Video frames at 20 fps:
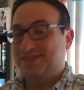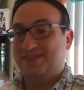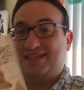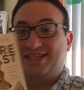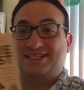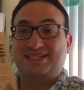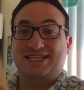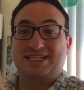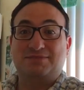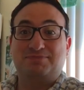
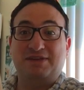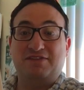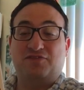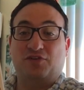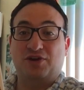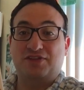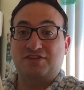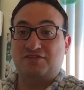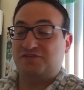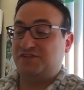This is
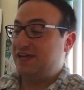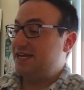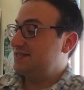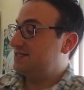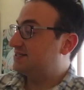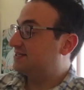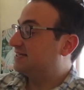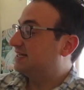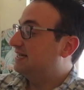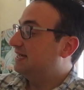Before the
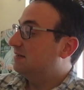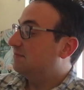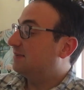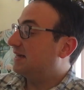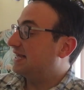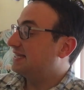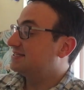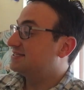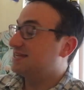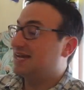Feast
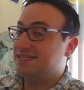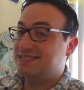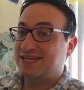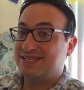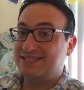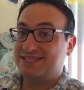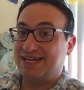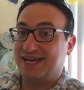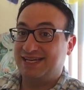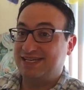by Saza
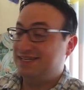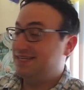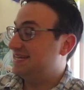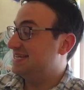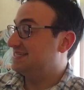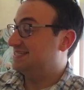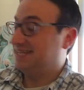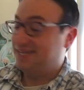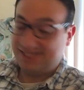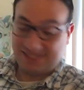
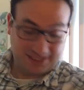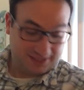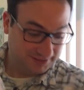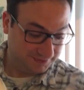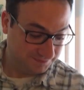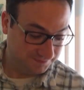Stanizik.